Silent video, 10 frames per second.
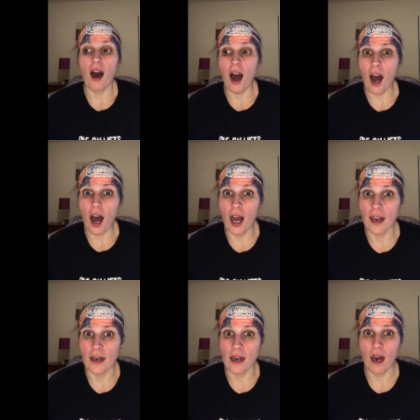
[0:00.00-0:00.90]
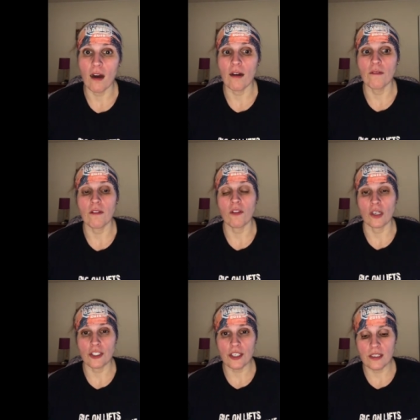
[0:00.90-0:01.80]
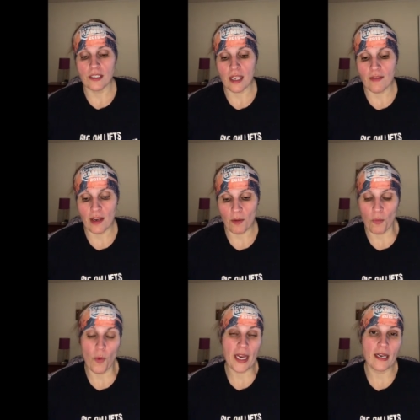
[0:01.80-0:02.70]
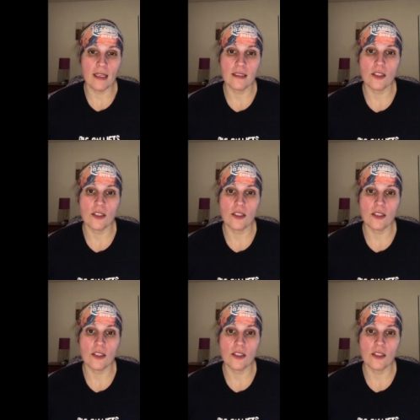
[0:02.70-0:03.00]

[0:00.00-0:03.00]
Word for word: ton of lunges and they're weighted,